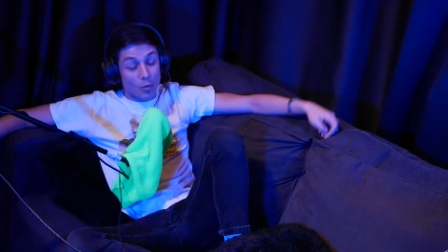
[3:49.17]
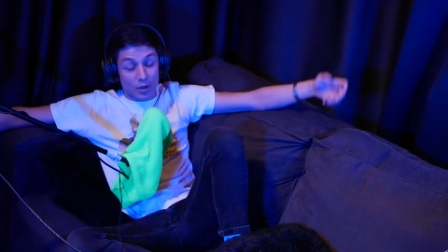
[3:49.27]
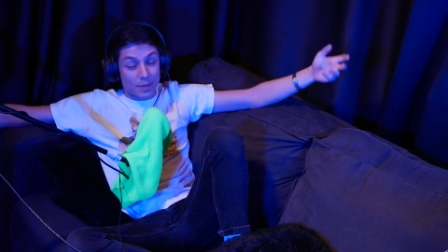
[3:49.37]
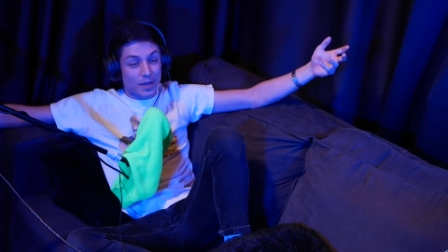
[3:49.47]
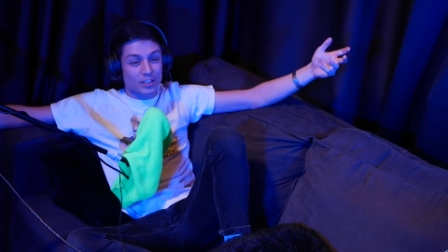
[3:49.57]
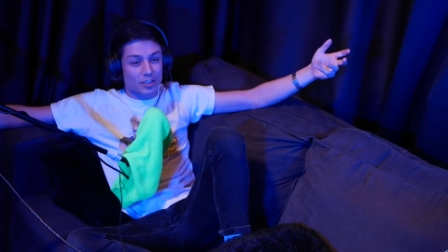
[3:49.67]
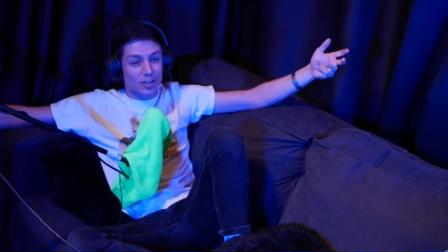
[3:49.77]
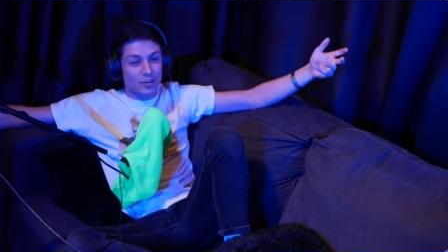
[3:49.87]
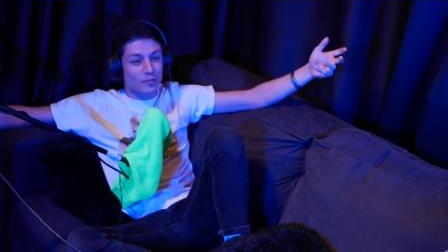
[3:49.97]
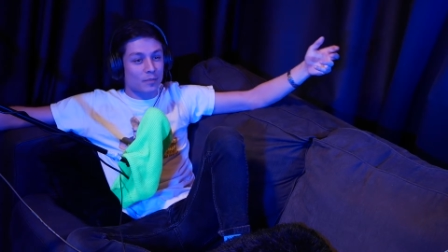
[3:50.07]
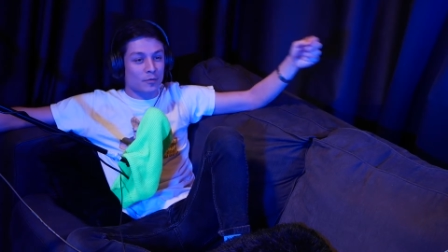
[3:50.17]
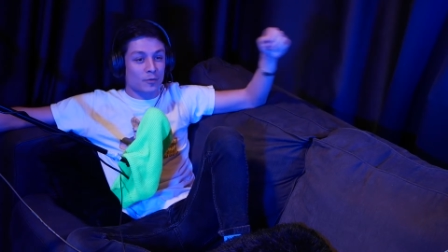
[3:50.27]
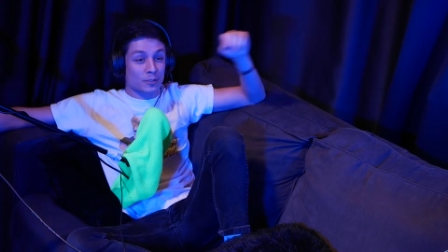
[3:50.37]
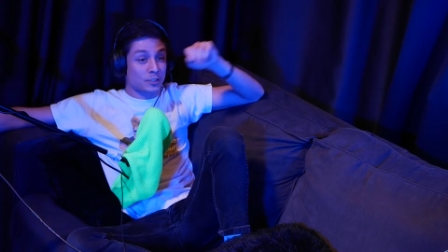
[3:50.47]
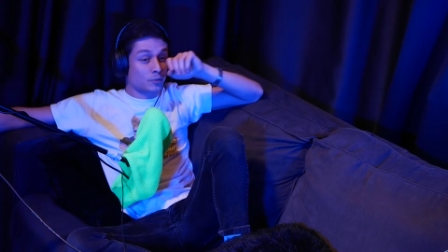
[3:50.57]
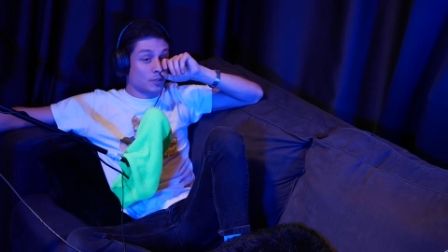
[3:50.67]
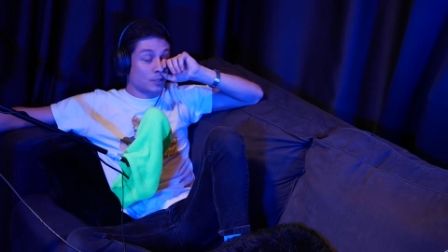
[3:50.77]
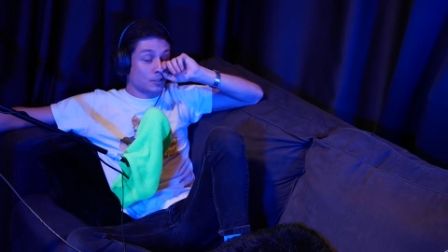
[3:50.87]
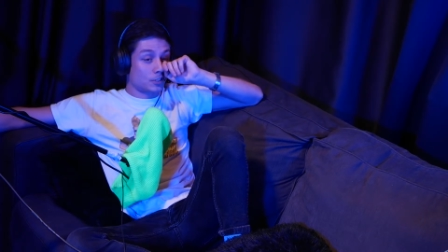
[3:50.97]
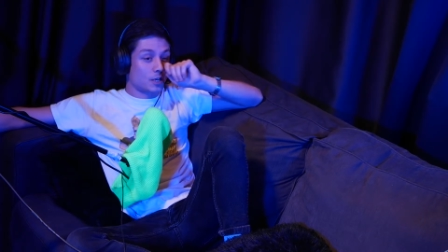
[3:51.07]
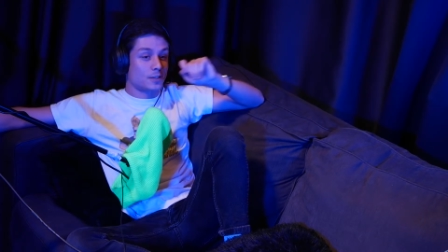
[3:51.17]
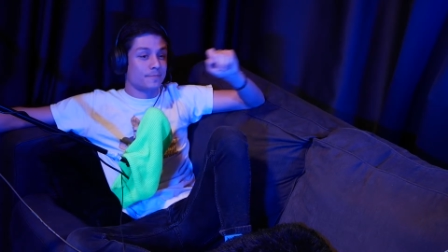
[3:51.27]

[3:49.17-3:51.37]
Well, I mean, I started November 1st. That's when I decided.